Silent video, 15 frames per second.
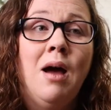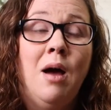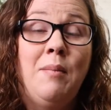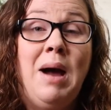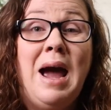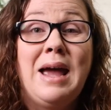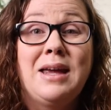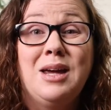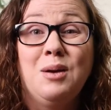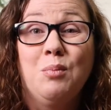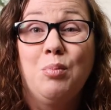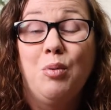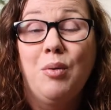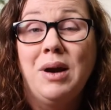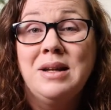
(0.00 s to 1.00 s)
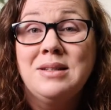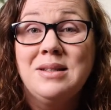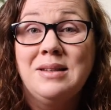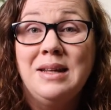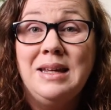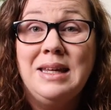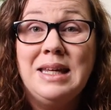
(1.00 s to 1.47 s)
Um, I can print
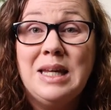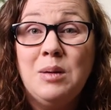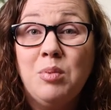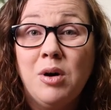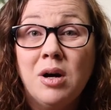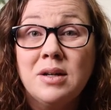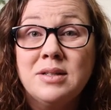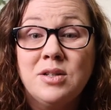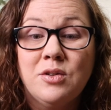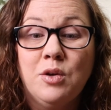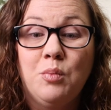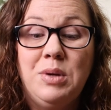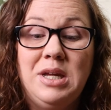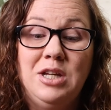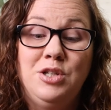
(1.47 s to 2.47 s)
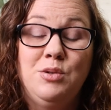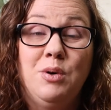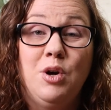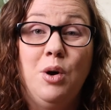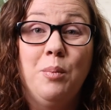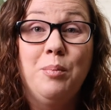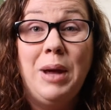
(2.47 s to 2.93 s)
the ebook so that we can do
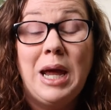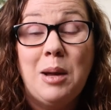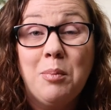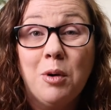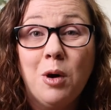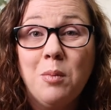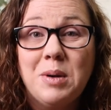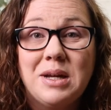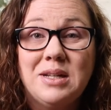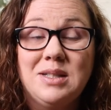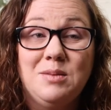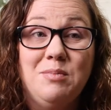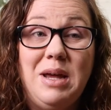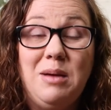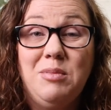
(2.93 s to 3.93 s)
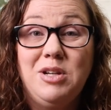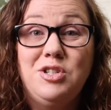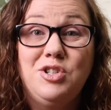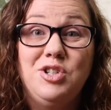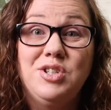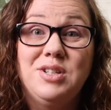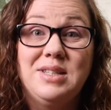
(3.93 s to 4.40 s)
it on paper because maybe
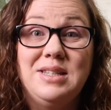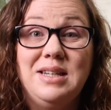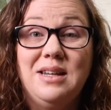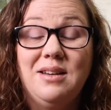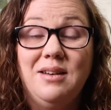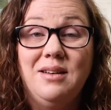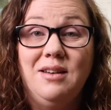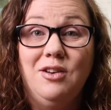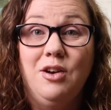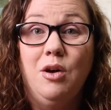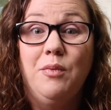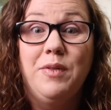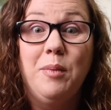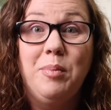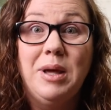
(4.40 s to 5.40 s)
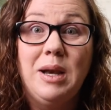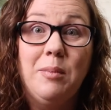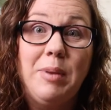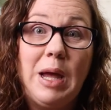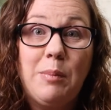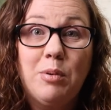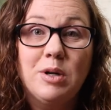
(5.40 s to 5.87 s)
she just needed, you know, the pen
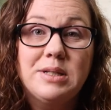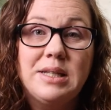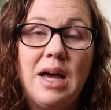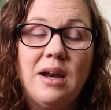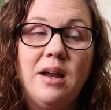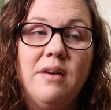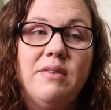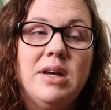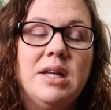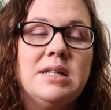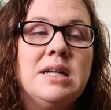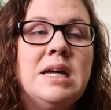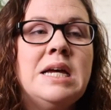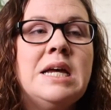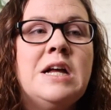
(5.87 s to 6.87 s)
and paper side of it.